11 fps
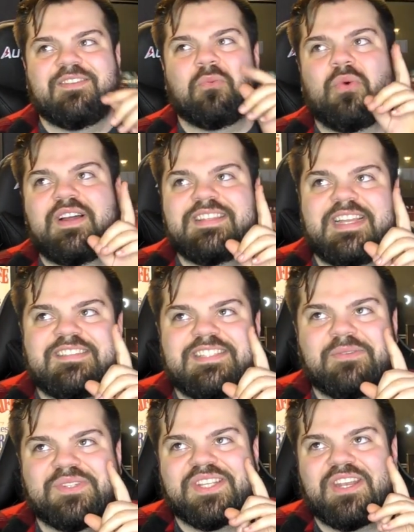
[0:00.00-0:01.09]
one, that
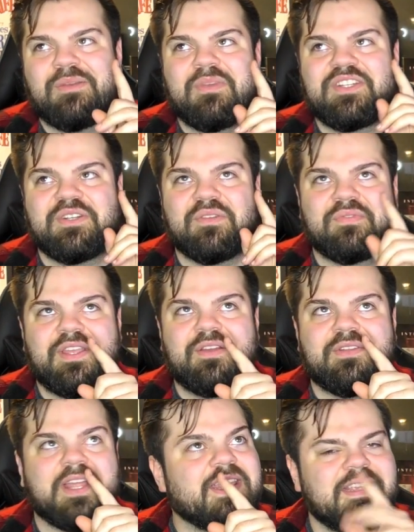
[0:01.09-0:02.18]
sounds like an admission of guilt,
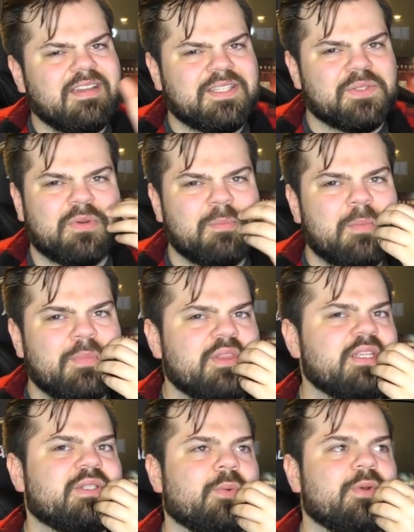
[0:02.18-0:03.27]
like he doesn't remember
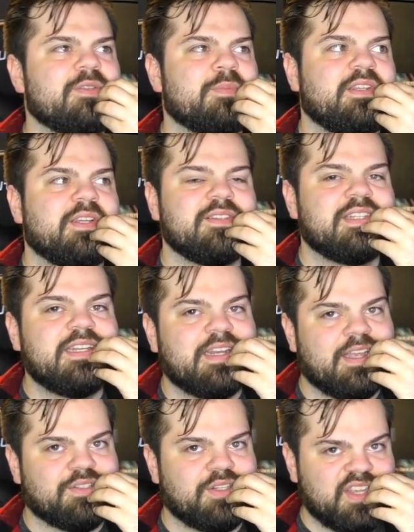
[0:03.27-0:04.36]
these stories because he didn't
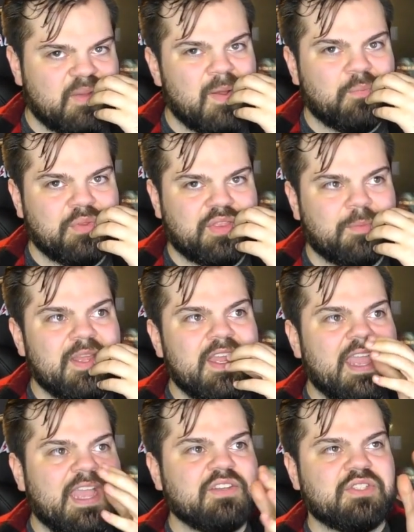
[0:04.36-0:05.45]
actually come up with them.
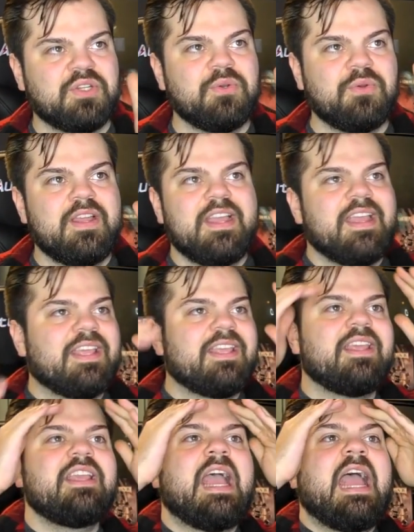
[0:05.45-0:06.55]
And two,
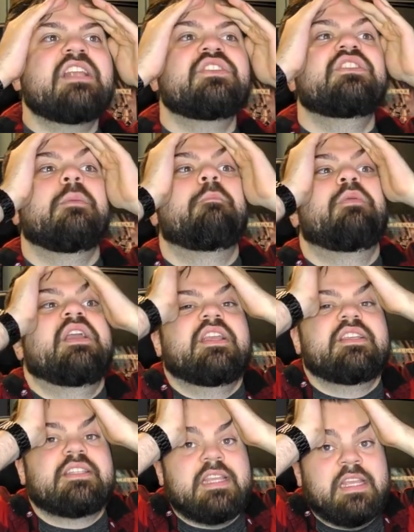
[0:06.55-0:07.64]
he has the
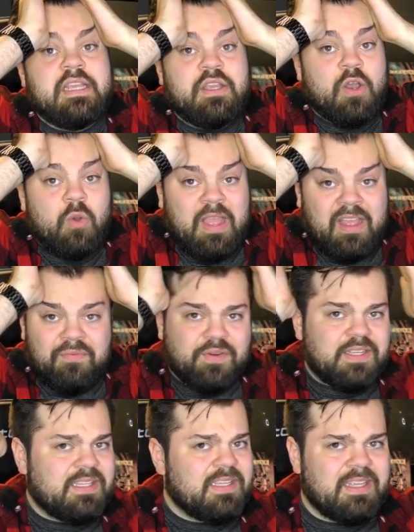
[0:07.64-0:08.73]
biggest ego ever.
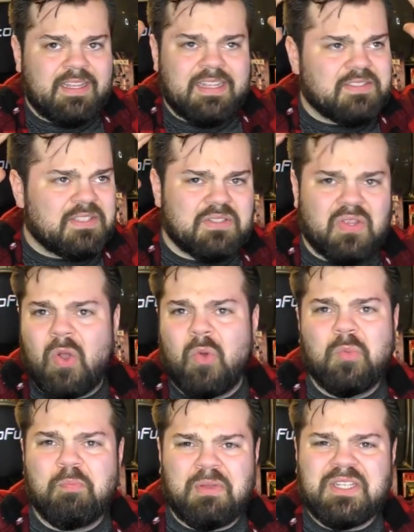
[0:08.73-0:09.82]
He is his
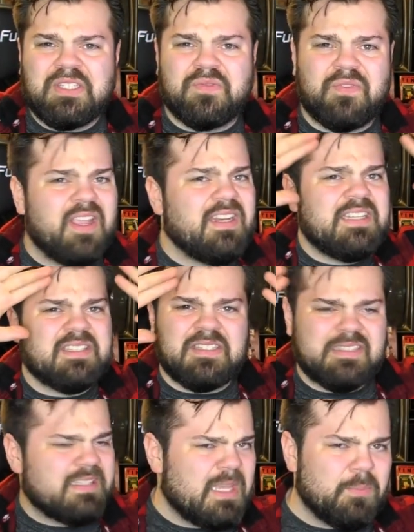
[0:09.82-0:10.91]
own biggest fan. He's a
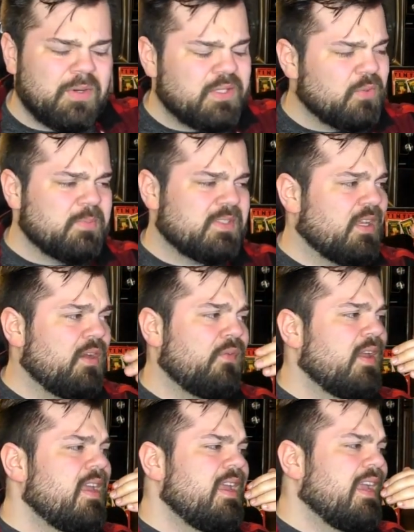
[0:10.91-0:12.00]
celebrity to himself.
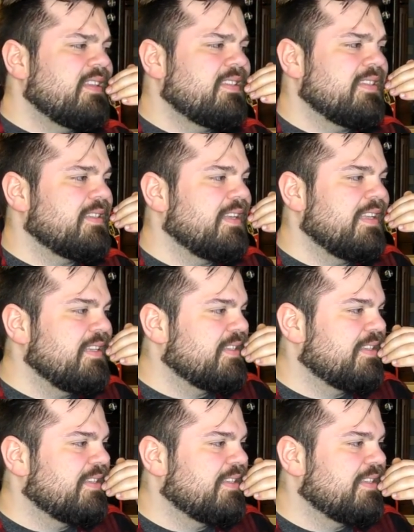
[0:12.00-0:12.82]
It's just, he's